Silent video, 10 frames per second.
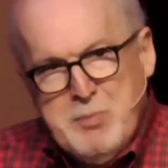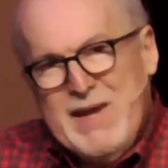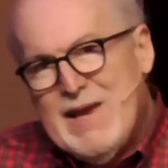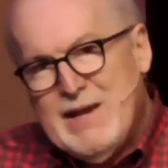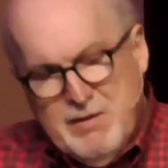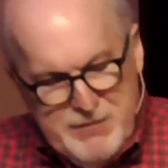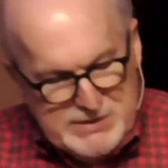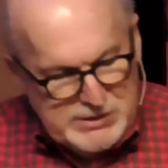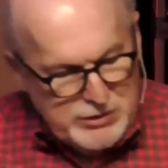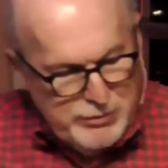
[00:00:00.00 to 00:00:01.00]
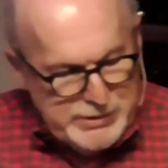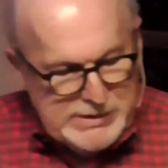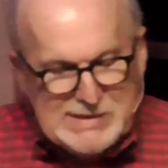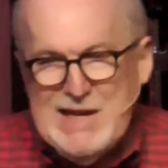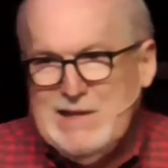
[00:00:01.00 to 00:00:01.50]
beginning of this new
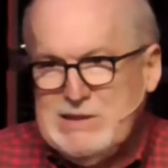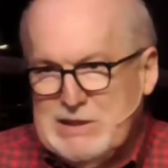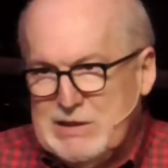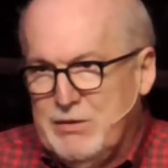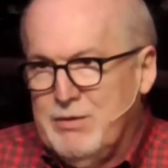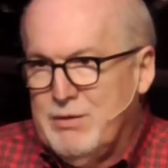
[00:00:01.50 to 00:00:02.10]
season